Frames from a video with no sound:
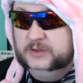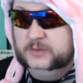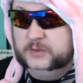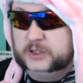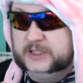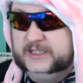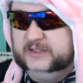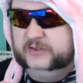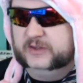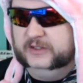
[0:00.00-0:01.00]
Where
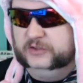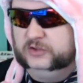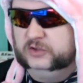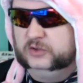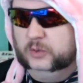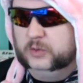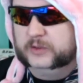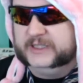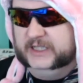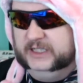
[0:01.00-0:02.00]
is the
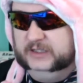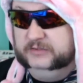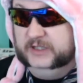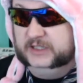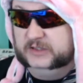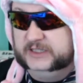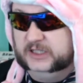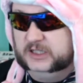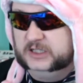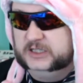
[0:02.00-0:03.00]
story of
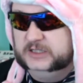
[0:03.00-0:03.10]
UgliDawg?